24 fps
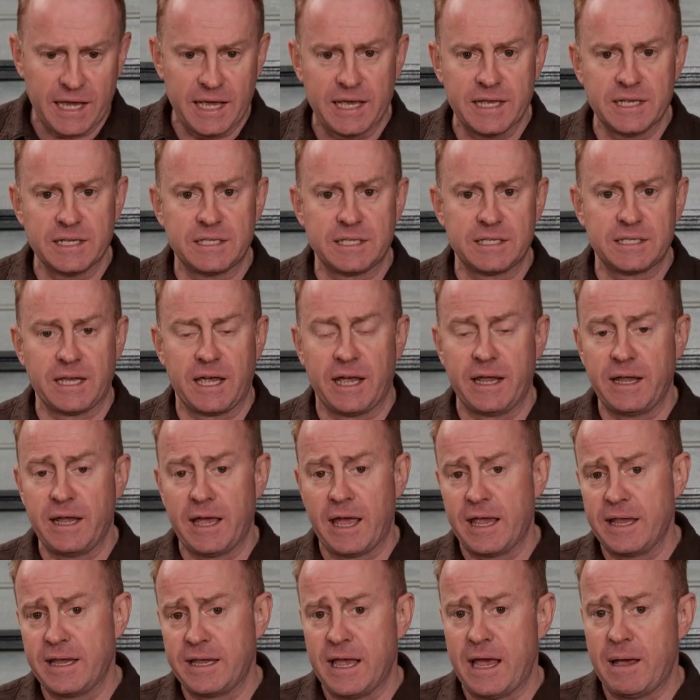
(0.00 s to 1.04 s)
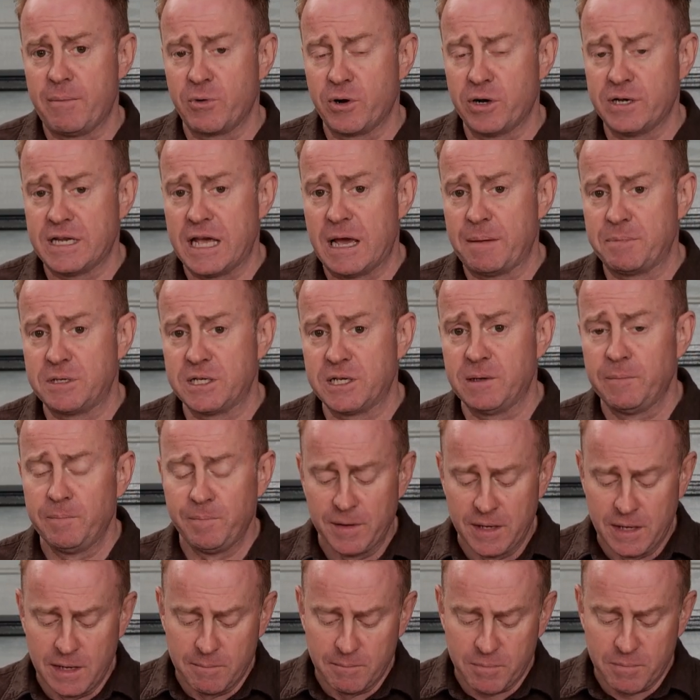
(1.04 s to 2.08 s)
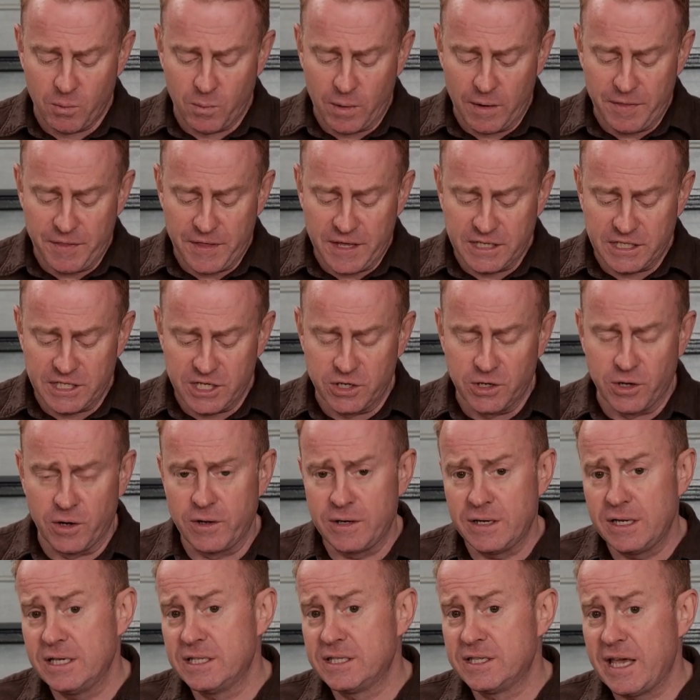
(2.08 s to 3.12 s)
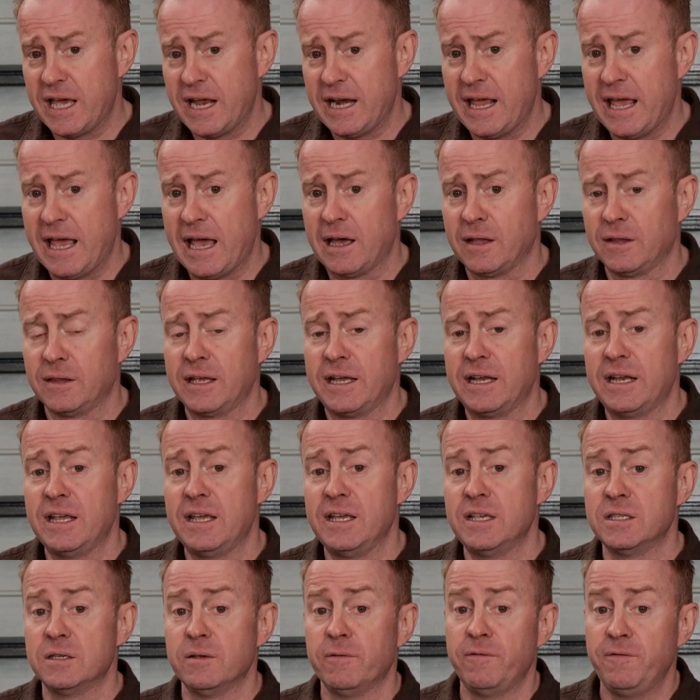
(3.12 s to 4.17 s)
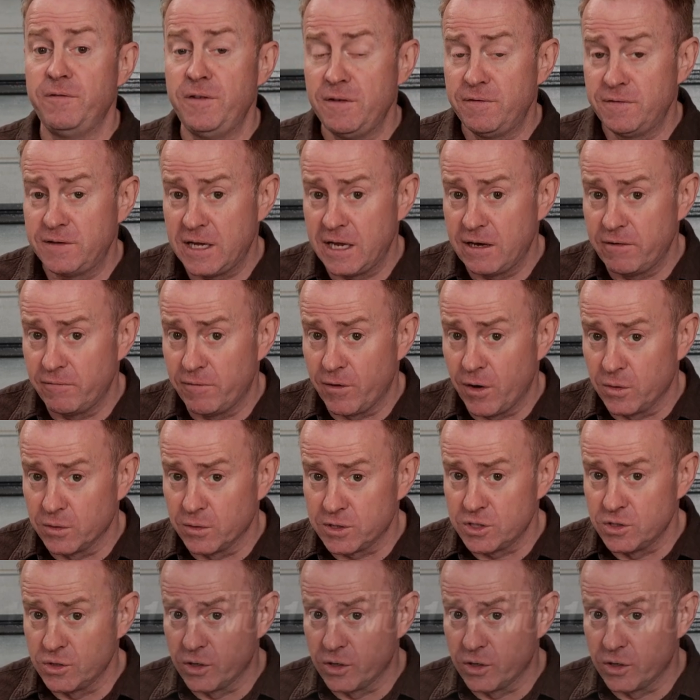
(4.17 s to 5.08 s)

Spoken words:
as, say, a camera adapter. But one thing to note is that outlet is 15 volts,